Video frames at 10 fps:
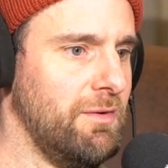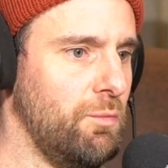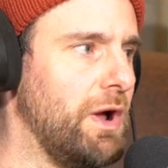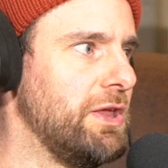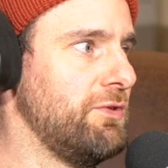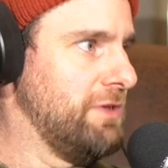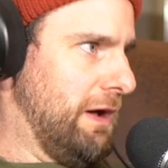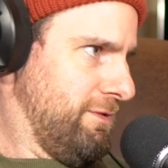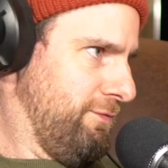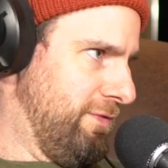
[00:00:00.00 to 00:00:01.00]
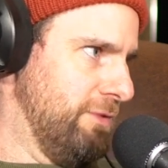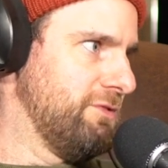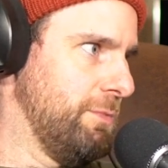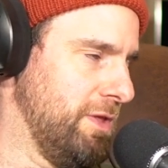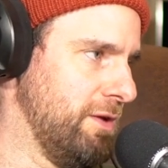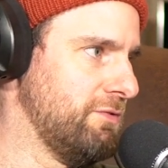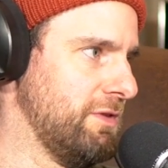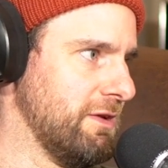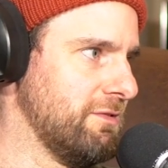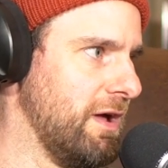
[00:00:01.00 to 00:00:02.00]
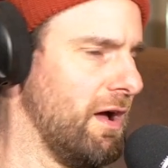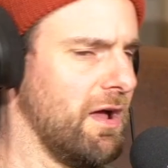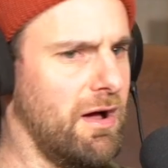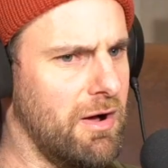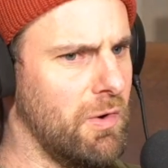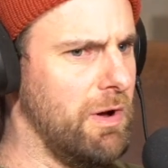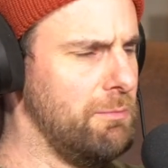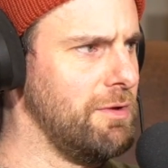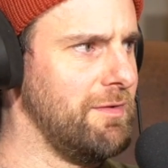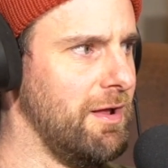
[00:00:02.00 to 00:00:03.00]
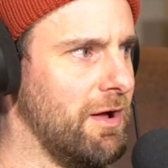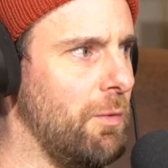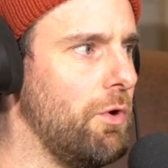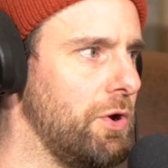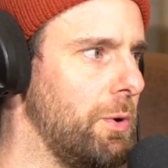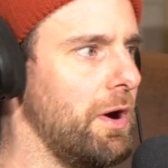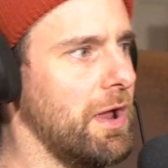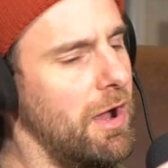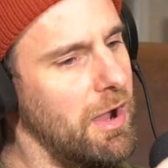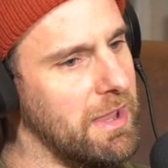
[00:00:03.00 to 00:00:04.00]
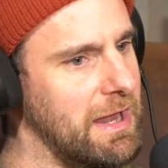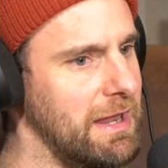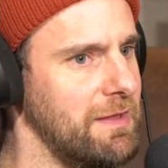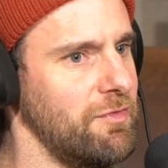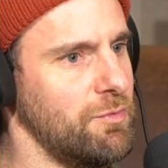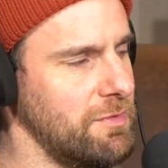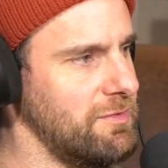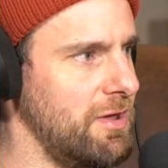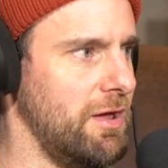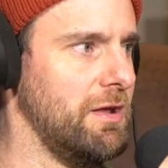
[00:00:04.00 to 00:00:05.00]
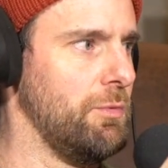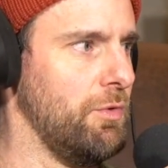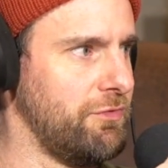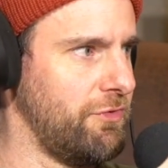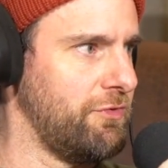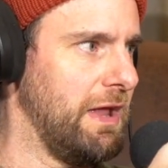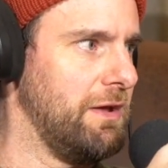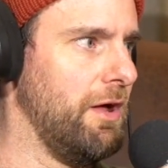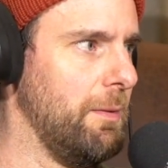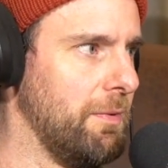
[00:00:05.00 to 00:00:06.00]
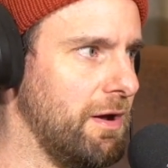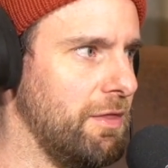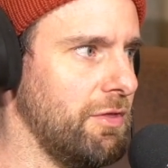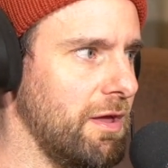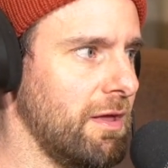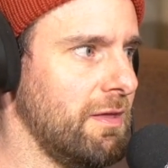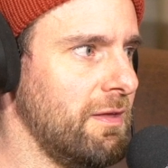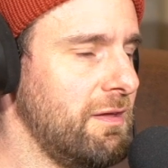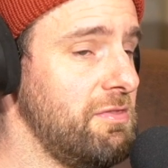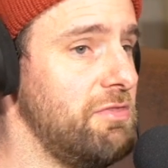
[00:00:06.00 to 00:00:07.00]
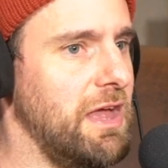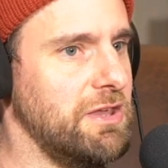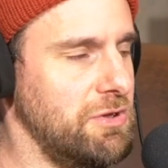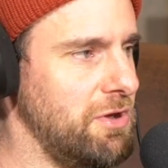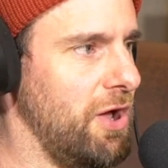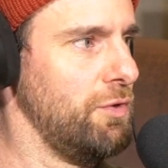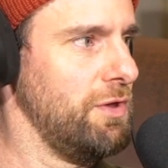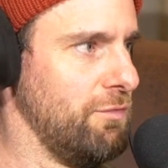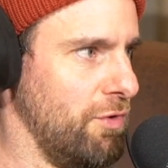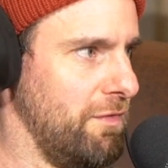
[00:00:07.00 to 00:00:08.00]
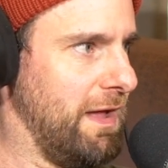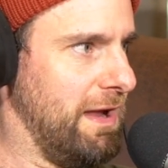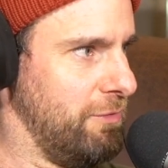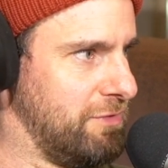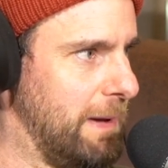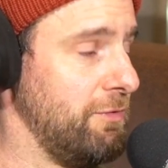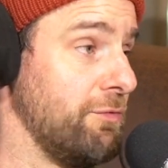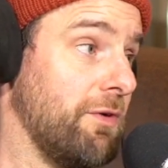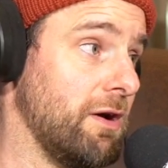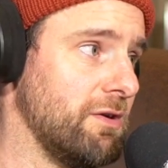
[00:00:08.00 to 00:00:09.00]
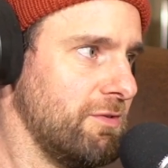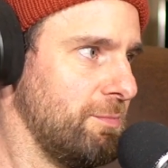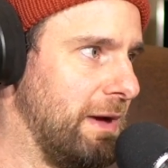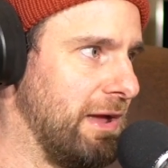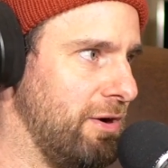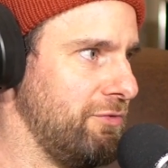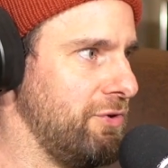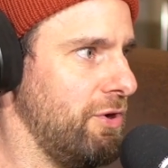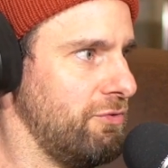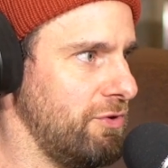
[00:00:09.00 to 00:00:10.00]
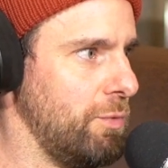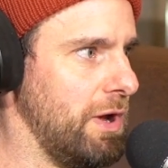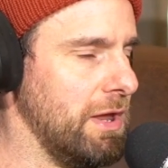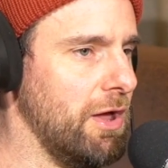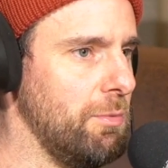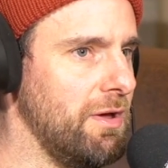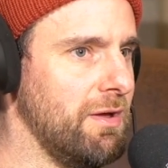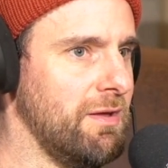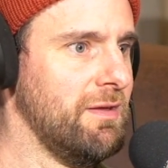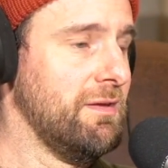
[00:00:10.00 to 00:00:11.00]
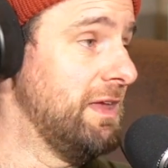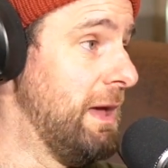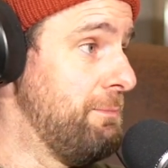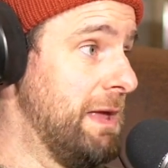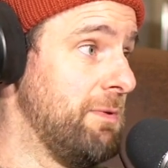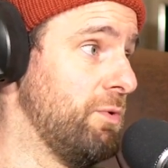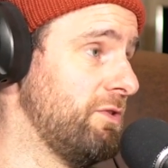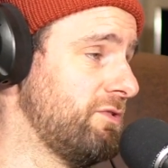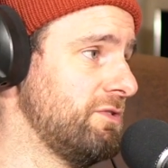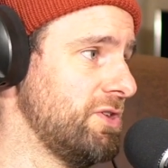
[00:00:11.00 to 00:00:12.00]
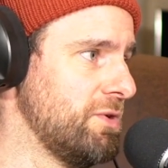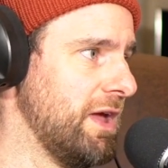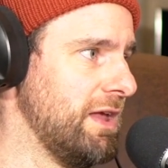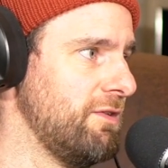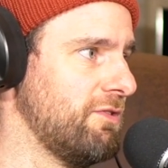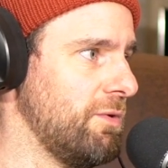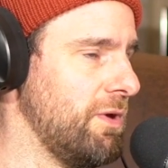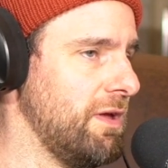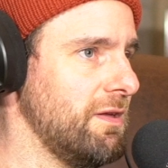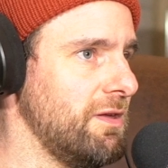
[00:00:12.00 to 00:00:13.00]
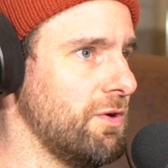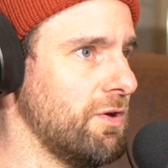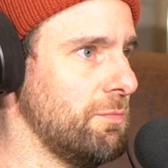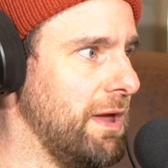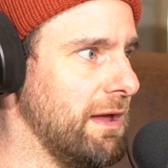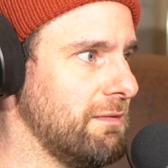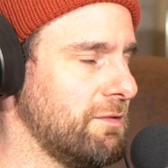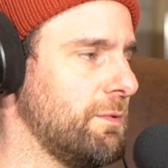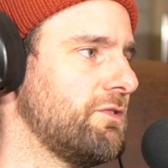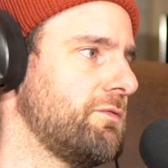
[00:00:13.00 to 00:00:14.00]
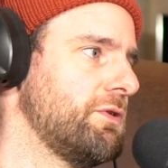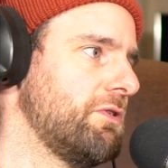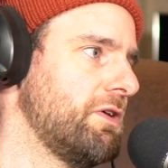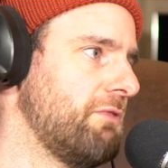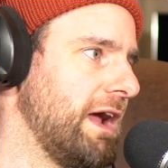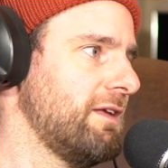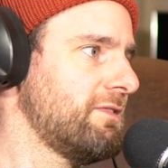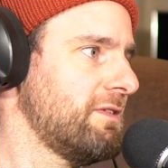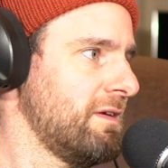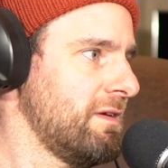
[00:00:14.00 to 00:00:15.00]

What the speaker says: where you start to feel some of those things, like I can't quite move it like I want to, or I can't get it into a turn, it wants to stand up, kind of thing. Then you know that you've gone that little step too far and you just back it off a notch and away you go. But maybe once you do get used to it, you could make, especially if you're at a race.